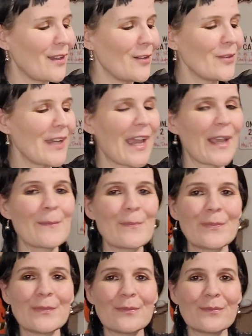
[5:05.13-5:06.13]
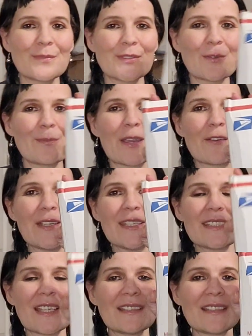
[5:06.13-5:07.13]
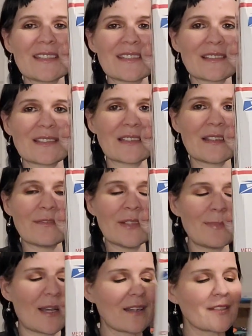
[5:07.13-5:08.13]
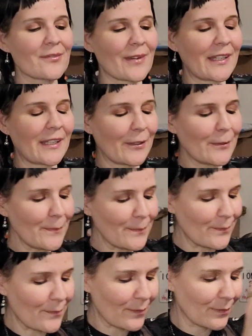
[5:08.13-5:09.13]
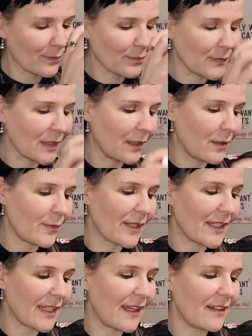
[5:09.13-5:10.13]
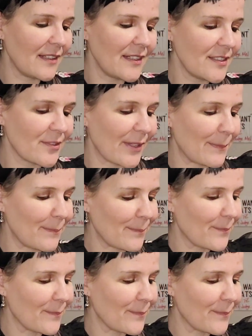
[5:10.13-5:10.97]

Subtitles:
Okay, so Mary sent this lovely box right here, and we're going to get on into it.